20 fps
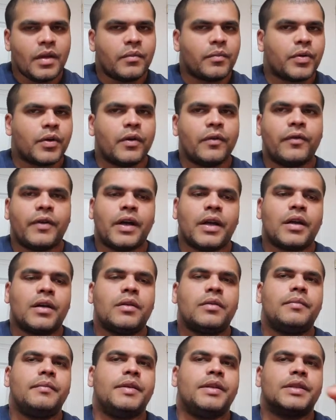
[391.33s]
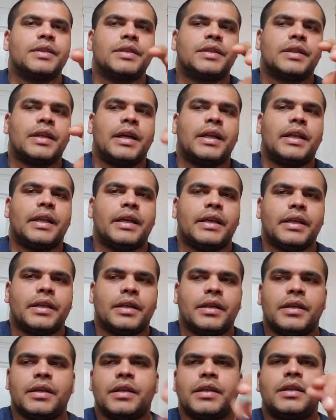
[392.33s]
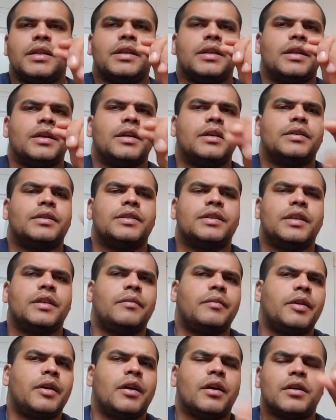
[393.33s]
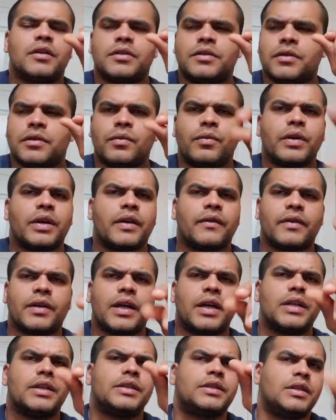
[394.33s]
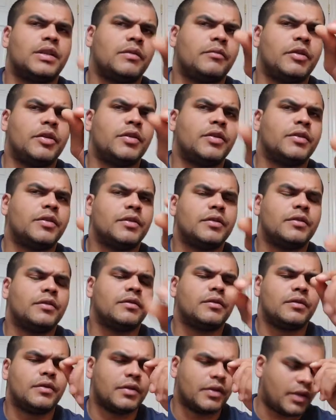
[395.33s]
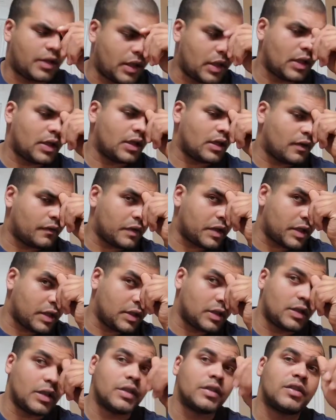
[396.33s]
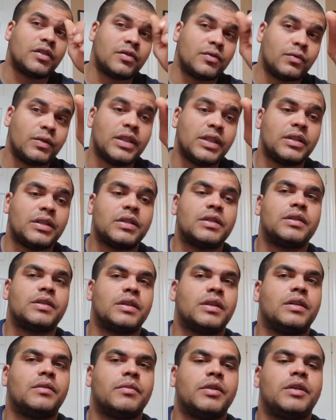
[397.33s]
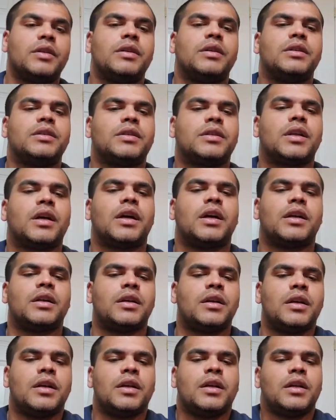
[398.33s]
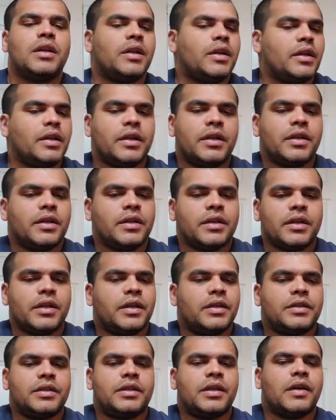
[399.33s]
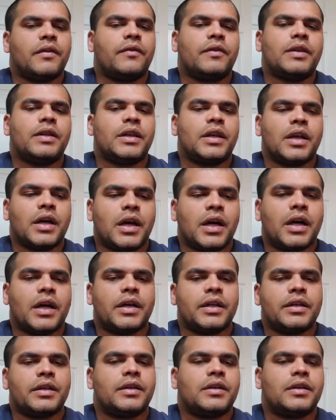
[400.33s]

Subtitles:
profile, because it's not like the cinnamon hearts or whatever kind of cinnamon you're thinking of. It is a sweet cinnamon. It's not, it's definitely not